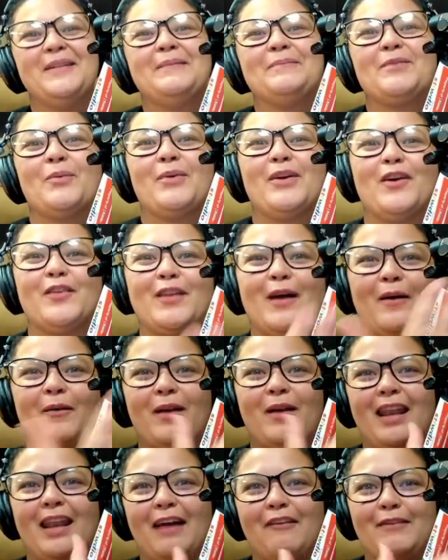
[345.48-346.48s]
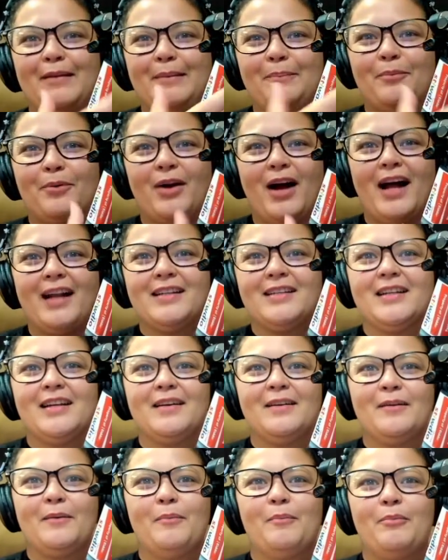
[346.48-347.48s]
We got that lovely brand
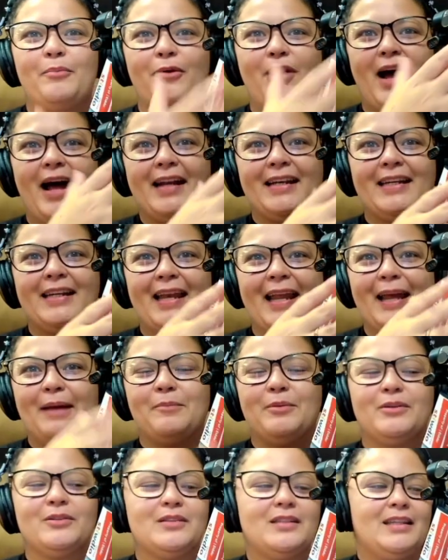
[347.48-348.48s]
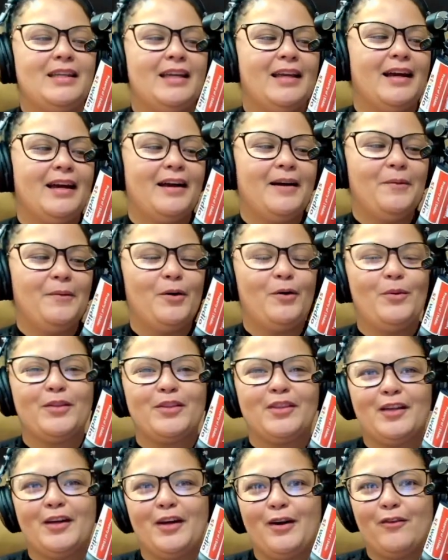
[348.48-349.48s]
labels here
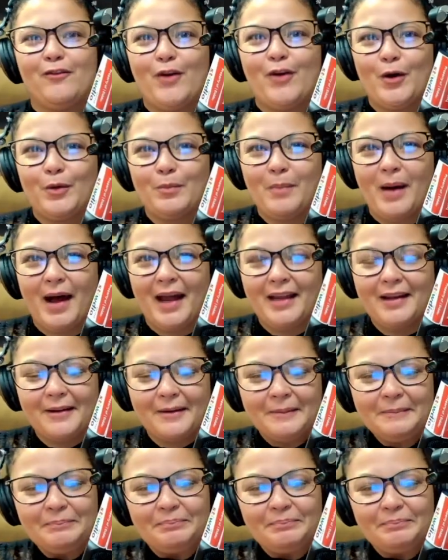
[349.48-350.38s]
with the Rode mic,